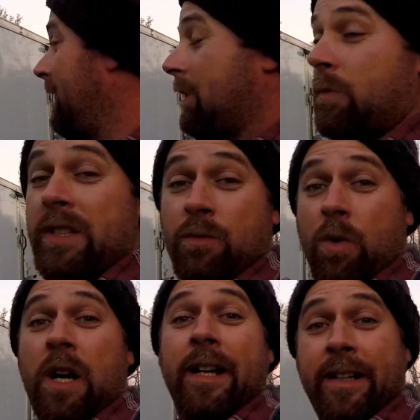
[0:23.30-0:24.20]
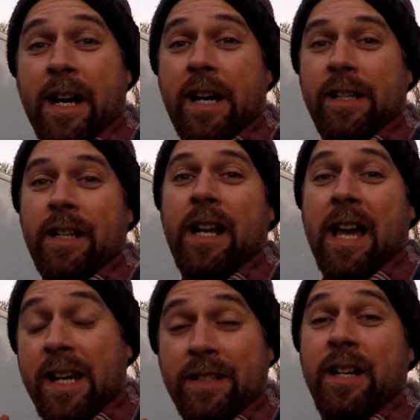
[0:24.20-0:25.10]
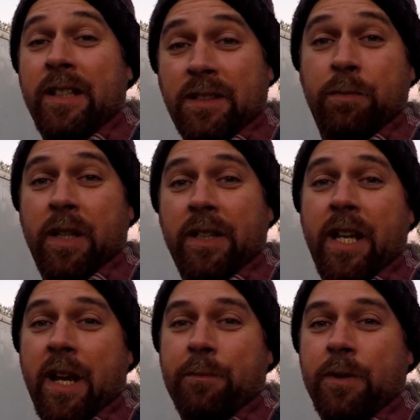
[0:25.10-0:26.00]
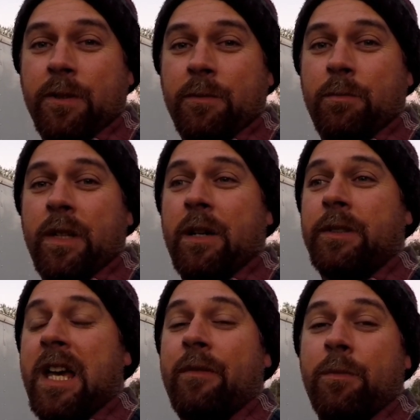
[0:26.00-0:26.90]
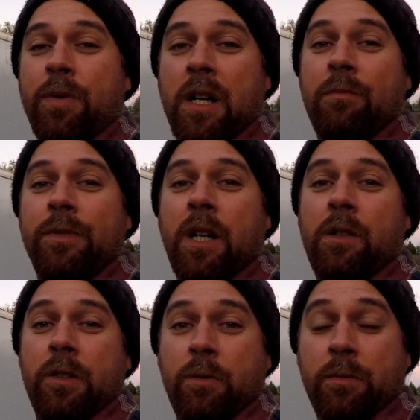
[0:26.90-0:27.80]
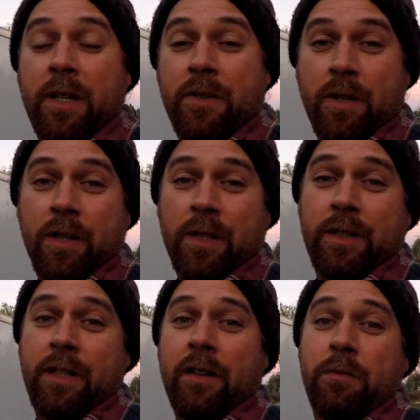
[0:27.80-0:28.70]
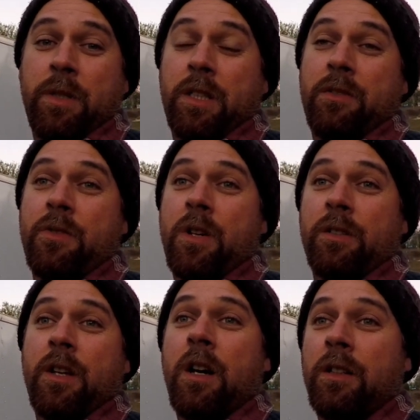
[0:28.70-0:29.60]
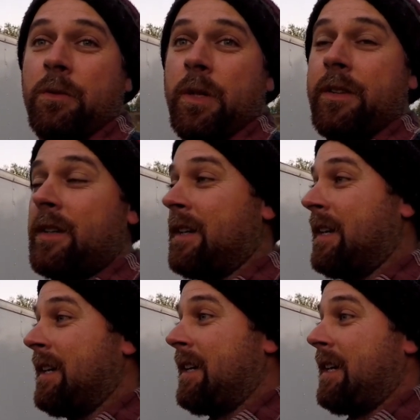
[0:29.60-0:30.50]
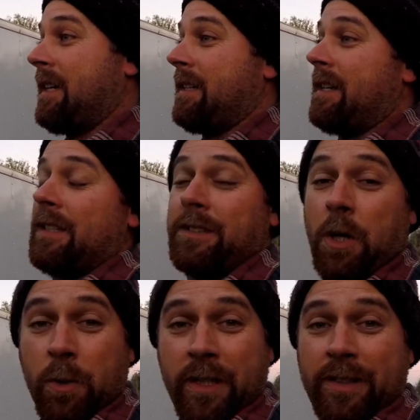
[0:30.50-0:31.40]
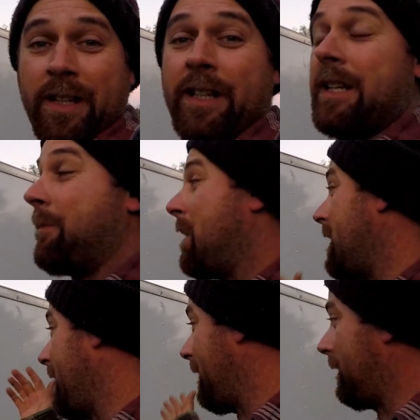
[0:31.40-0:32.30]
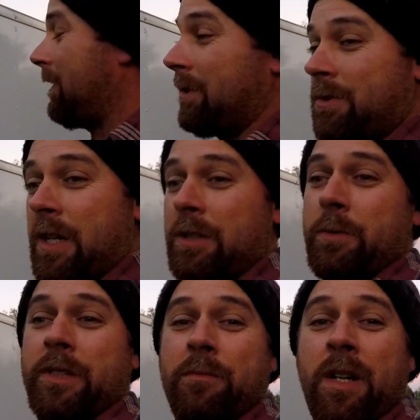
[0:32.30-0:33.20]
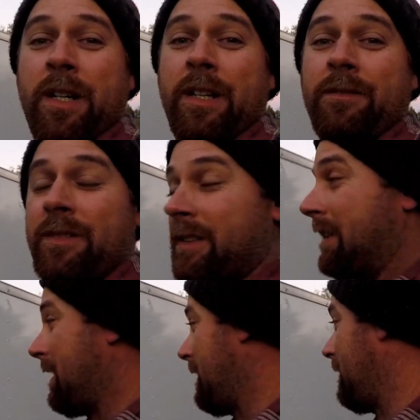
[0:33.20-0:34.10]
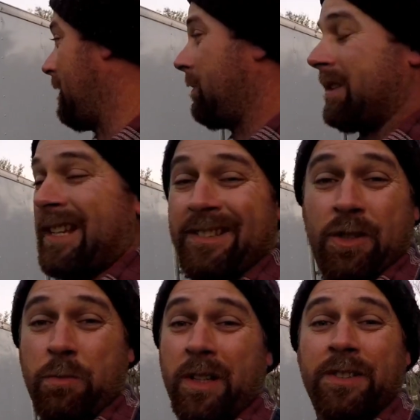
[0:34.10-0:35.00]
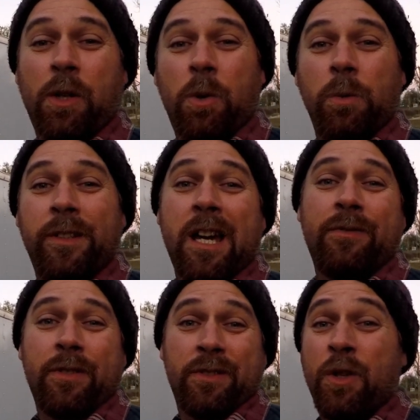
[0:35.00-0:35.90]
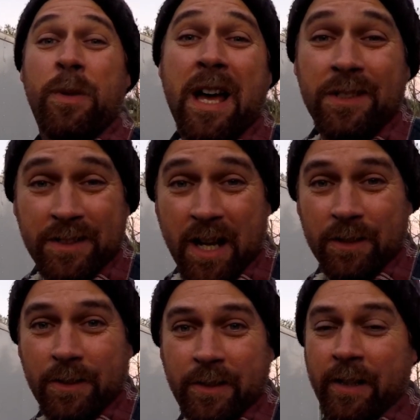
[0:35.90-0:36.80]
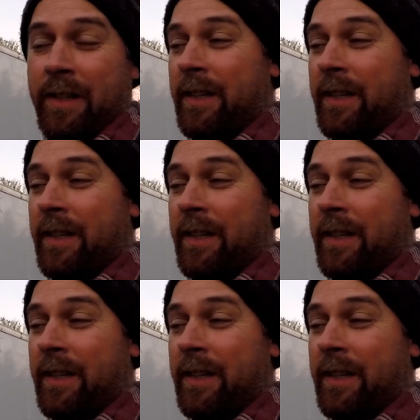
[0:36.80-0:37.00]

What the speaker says: reason why I got it, I had a nice big camper, but I was having problems hauling it with my truck. I didn't have a big enough truck to haul it with. And I sold it, and I bought an enclosed trailer with the money. It was like 2 months old. Got it for $2,000.